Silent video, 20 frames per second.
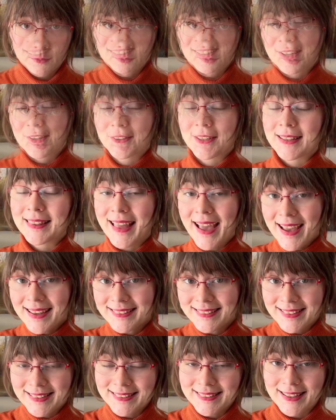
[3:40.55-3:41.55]
Now, the
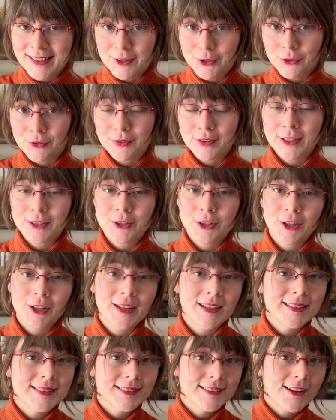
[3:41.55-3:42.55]
last essential feature
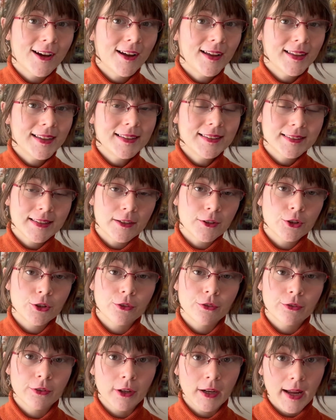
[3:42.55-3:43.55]
is not
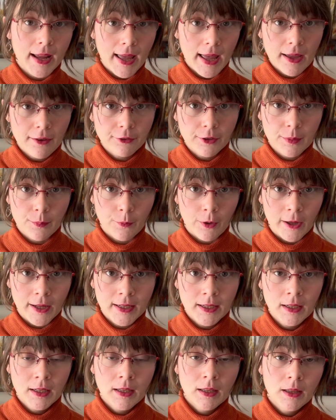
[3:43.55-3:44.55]
essential for everyone,